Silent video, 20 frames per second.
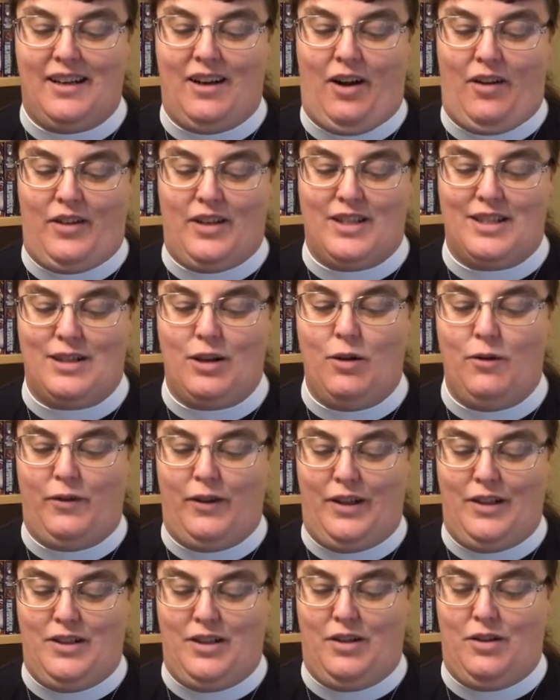on the sofa
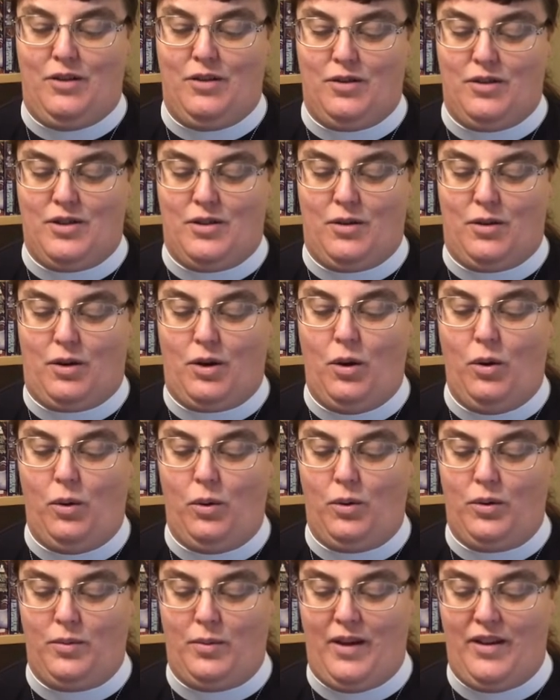to nurse her
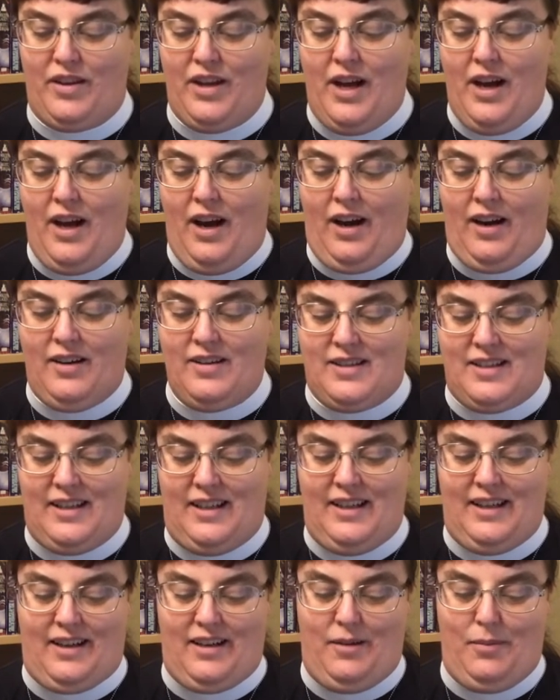cold with
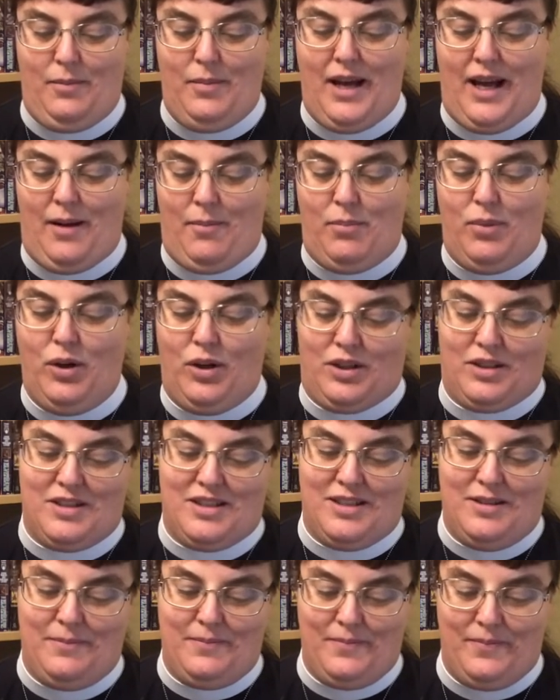arsenicum and
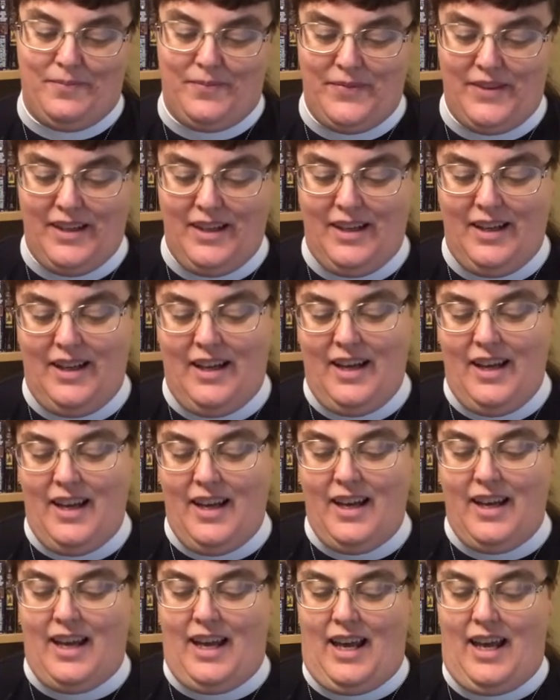books.
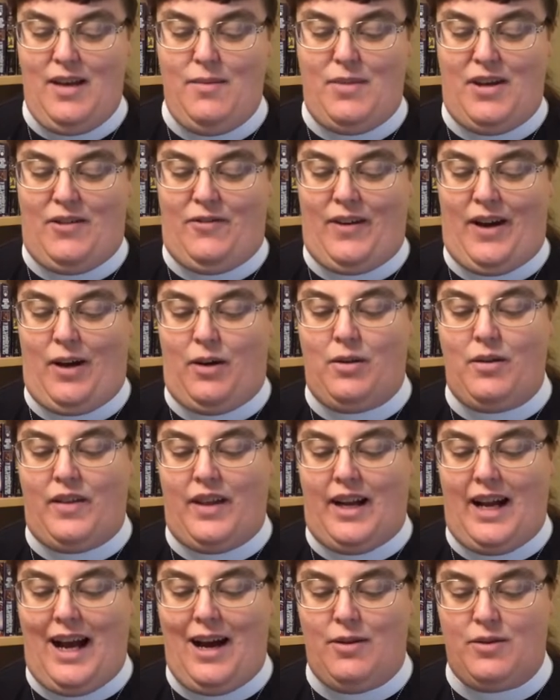Amy found that
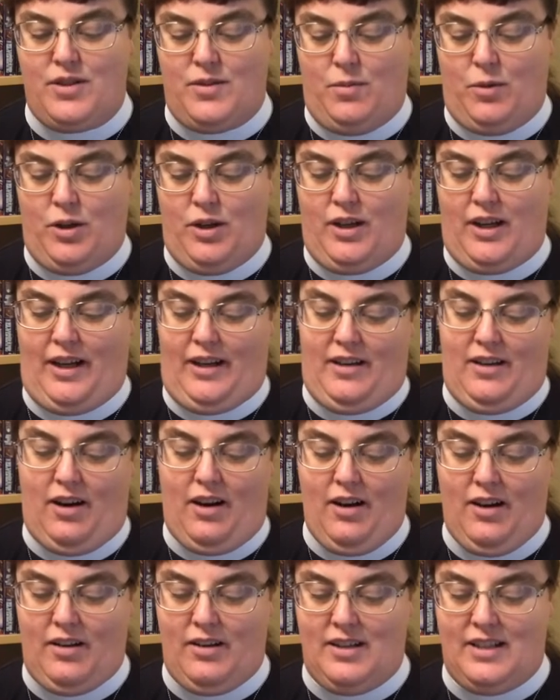housework and
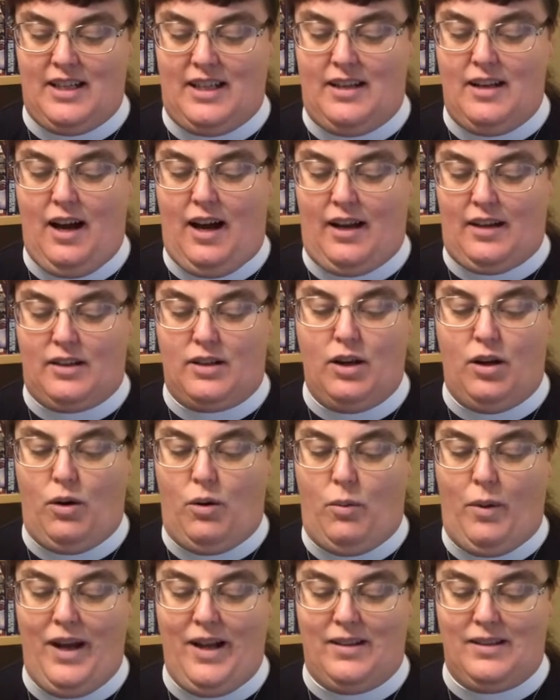art did not go
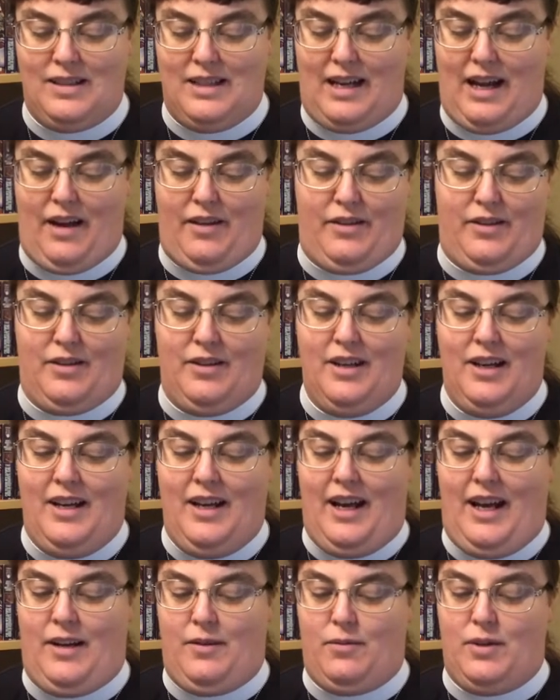well together,
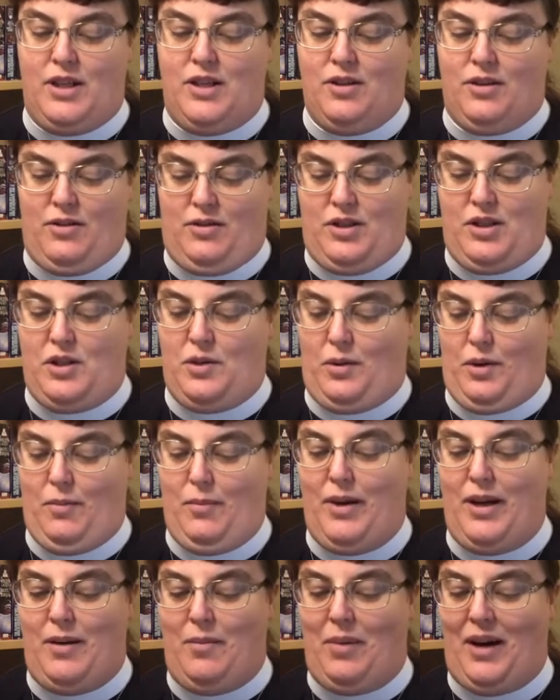and returned to her
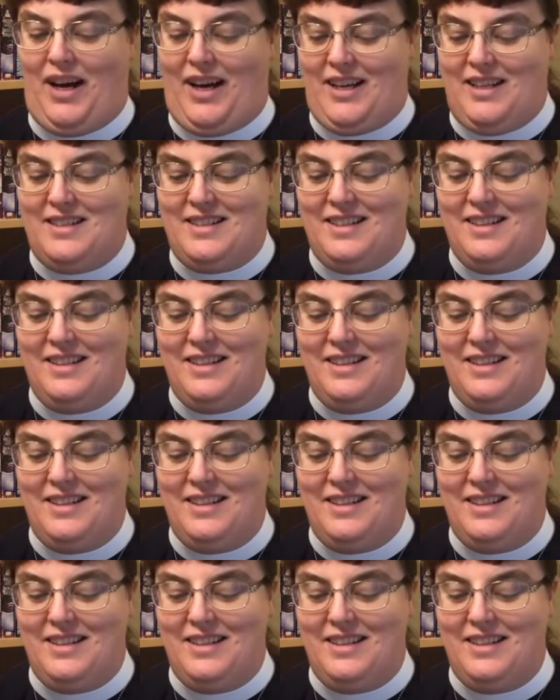mud pies.